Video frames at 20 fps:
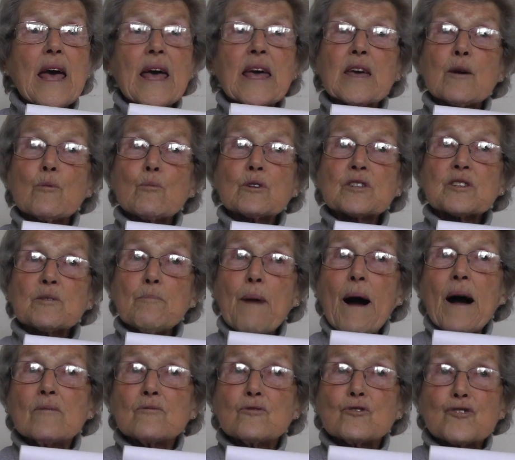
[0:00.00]
it was a
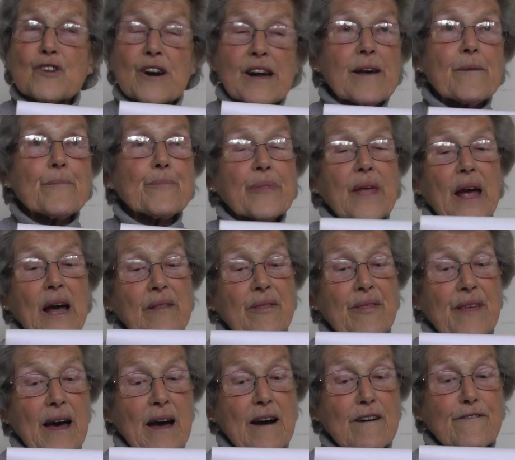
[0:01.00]
boundary and
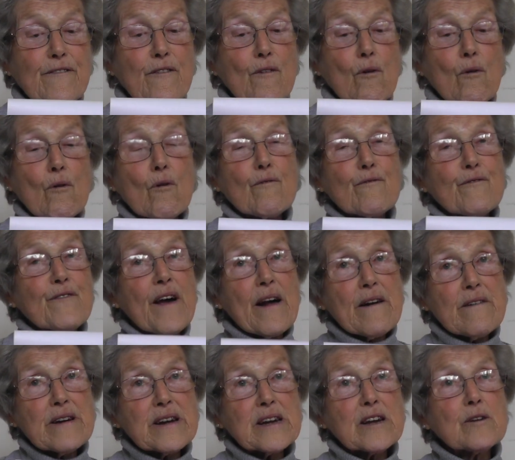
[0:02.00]
therefore
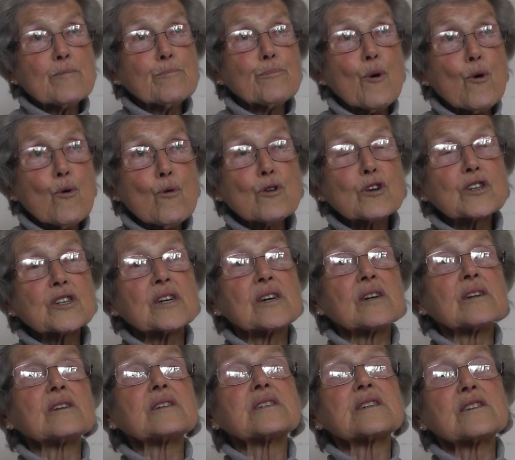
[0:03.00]
very
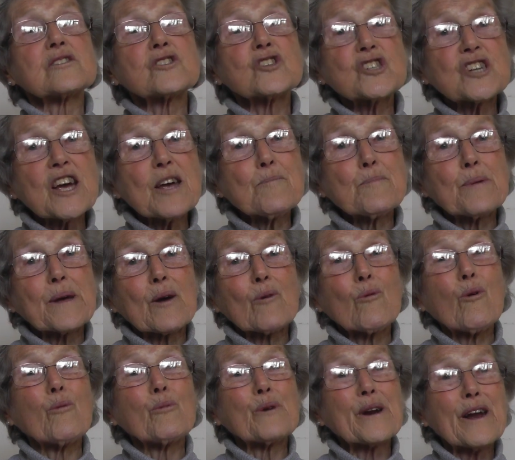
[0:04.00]
important in shaping
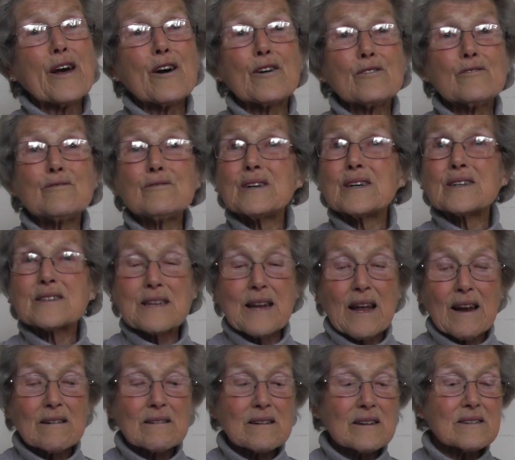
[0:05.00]
what we know as
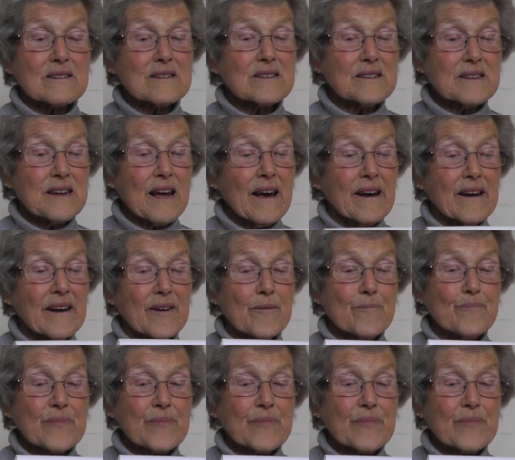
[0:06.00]
London today.